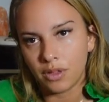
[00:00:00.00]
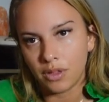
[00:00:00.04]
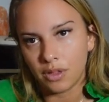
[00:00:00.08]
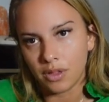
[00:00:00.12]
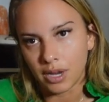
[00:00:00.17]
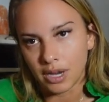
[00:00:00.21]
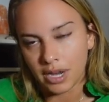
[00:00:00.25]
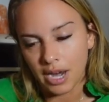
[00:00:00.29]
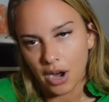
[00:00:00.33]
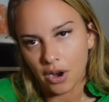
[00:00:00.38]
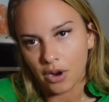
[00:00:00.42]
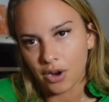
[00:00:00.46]

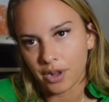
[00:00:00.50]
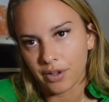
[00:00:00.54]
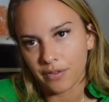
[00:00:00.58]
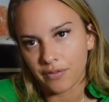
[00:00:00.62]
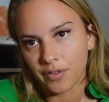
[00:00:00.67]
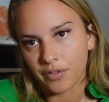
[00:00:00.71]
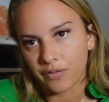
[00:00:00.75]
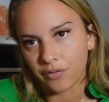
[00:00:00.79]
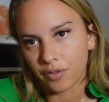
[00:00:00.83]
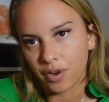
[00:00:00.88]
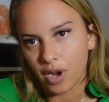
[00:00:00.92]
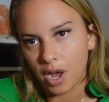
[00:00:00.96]
the narrative
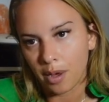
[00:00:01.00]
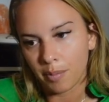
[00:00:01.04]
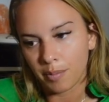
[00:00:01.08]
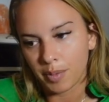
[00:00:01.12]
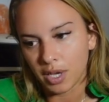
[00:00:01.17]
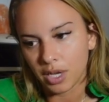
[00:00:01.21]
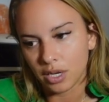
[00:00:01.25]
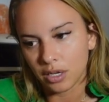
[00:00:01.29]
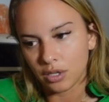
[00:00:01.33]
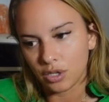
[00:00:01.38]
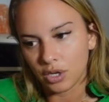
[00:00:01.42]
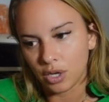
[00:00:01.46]
of not
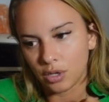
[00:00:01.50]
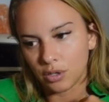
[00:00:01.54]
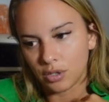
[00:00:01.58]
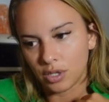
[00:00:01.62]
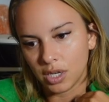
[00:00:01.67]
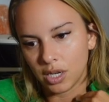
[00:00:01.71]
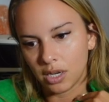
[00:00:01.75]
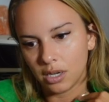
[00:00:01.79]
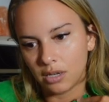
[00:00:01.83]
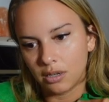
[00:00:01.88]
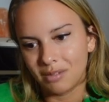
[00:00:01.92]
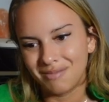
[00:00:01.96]
being
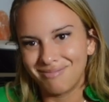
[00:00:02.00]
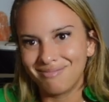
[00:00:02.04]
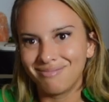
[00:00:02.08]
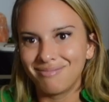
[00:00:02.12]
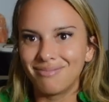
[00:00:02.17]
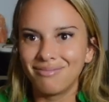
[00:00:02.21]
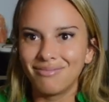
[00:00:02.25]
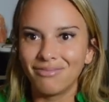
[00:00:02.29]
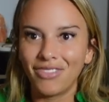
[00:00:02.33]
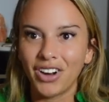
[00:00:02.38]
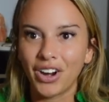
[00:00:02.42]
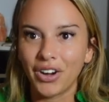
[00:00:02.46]
chosen
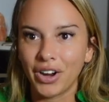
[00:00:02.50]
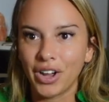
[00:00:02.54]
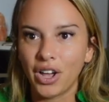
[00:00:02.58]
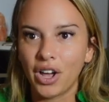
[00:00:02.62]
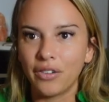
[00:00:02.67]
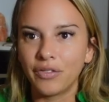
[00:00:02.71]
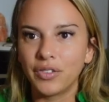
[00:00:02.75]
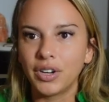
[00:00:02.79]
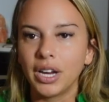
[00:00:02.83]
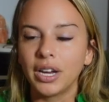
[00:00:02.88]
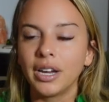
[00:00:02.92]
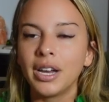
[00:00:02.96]
very
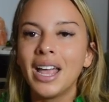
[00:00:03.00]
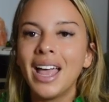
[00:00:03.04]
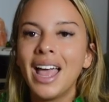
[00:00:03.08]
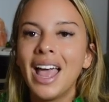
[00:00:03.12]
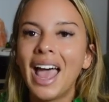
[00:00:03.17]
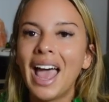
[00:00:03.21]
often.